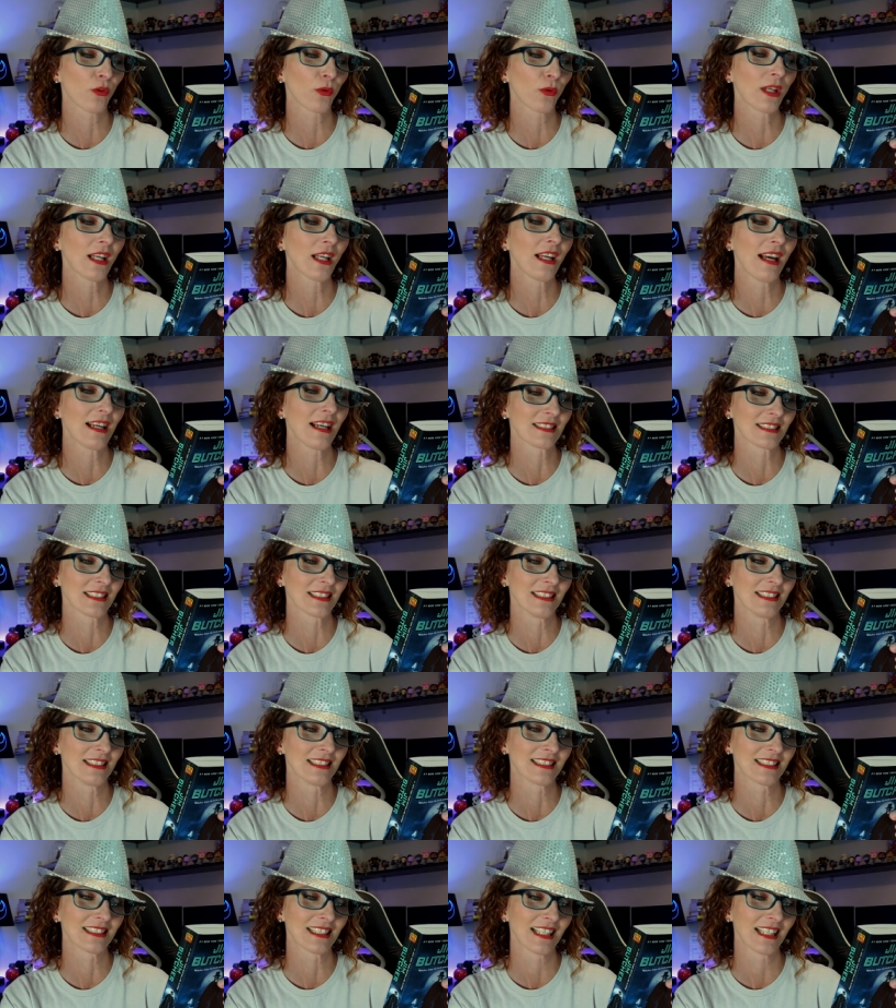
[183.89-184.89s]
3
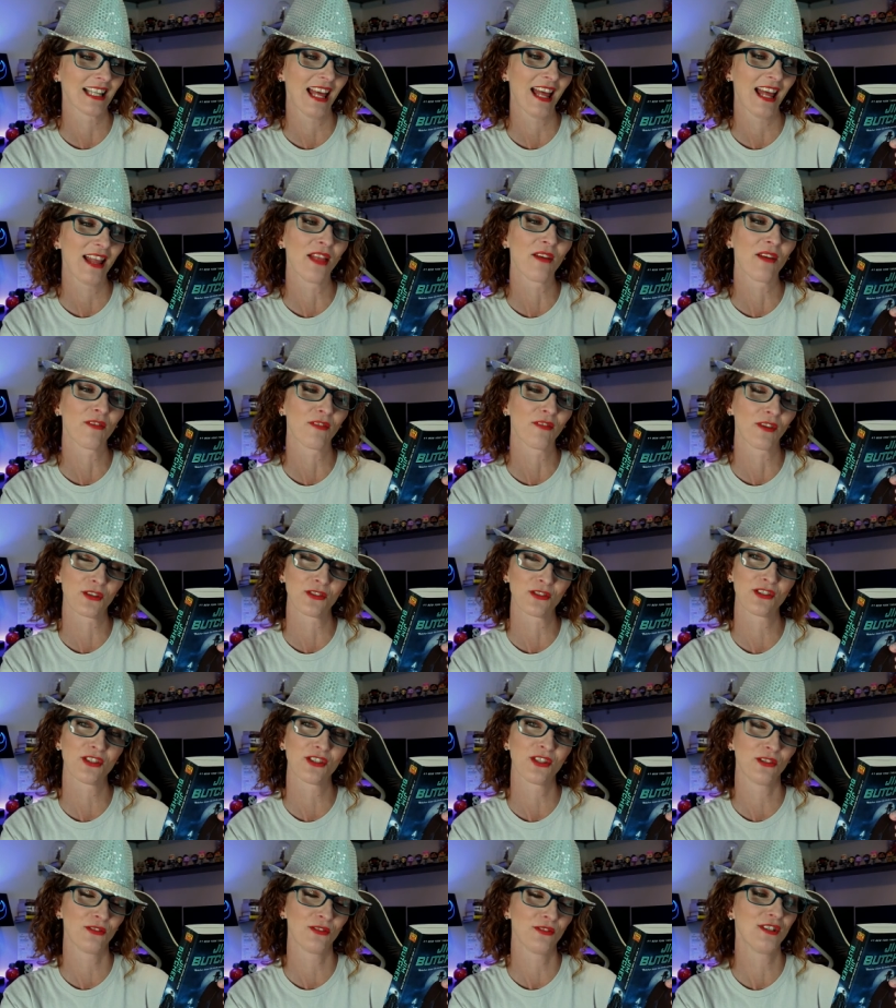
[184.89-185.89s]
guesses and the
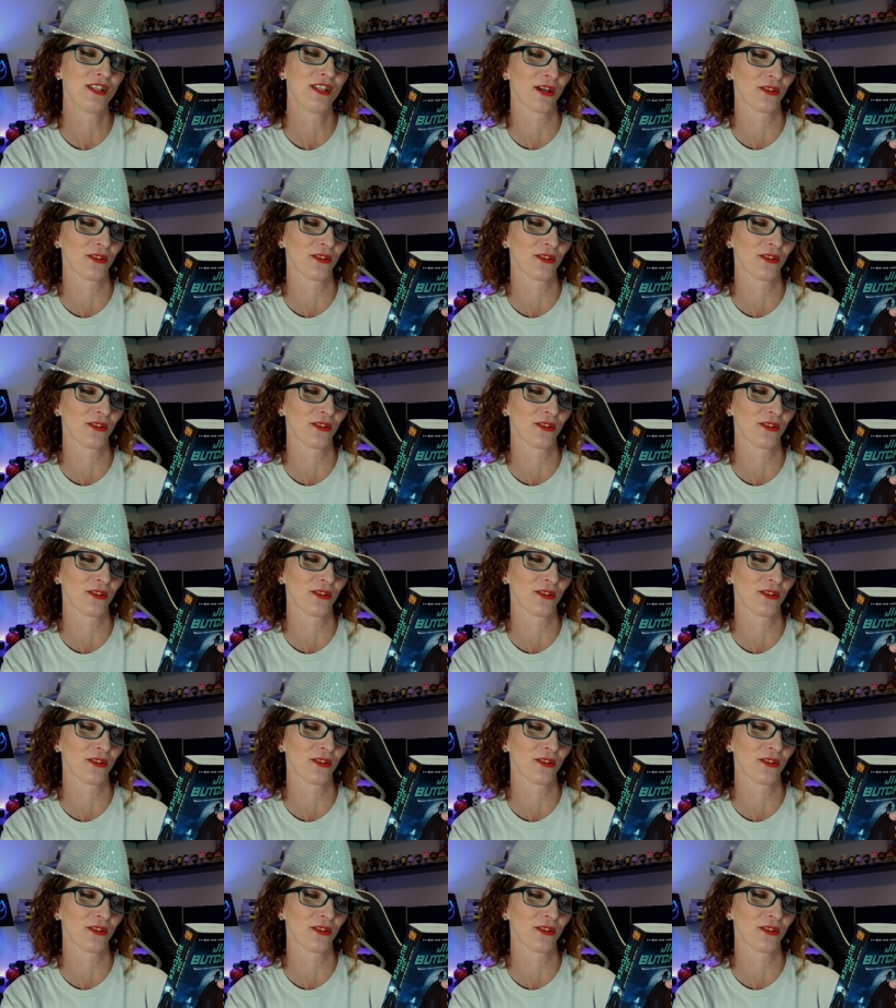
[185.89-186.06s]
first 2